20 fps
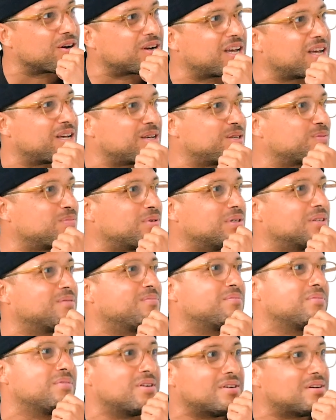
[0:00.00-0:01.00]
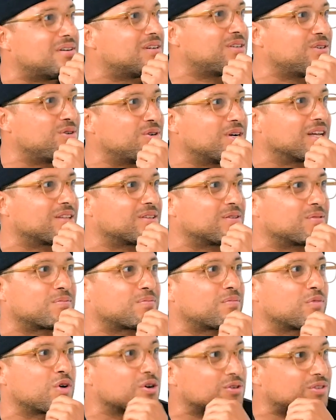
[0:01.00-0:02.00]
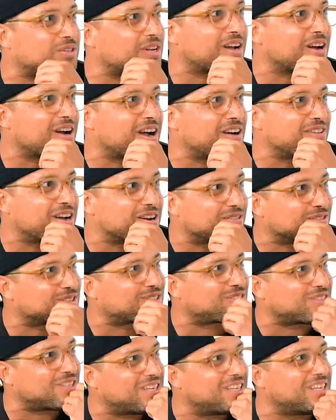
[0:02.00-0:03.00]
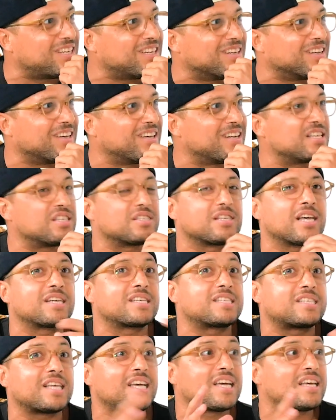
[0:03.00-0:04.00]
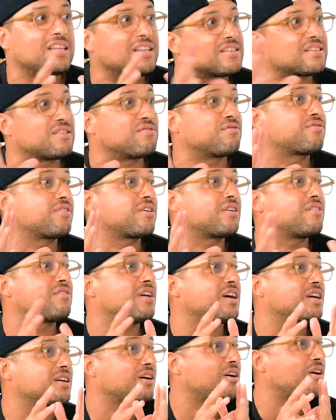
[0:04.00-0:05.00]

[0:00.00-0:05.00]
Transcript: days, but you got the worst hair I've ever seen. And he's like saying this in front of like